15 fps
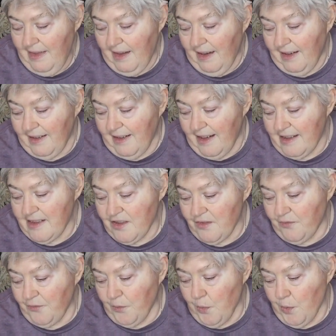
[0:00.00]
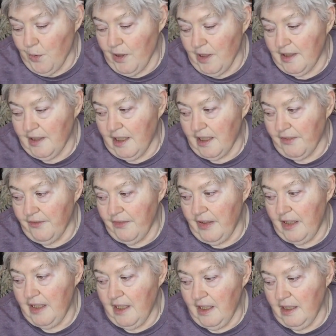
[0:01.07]
I had asked for a lot of
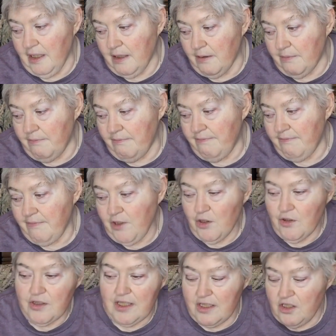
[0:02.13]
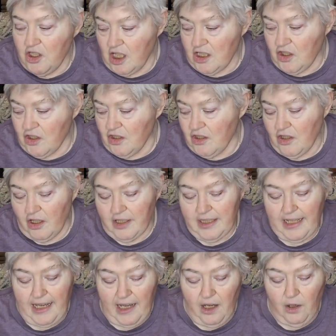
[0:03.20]
um, your suggestions on
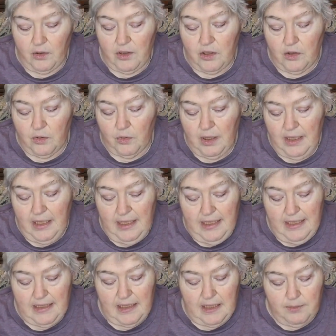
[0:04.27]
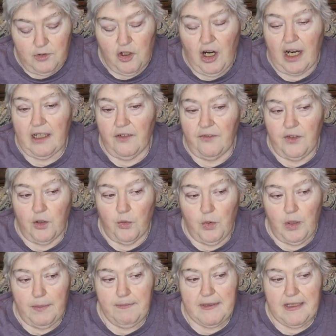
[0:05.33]
how you keep track of your
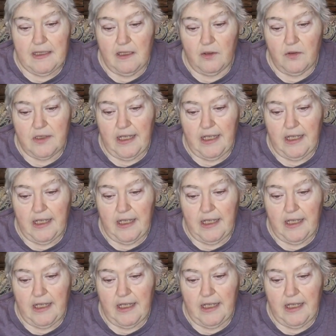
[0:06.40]
WIPs and those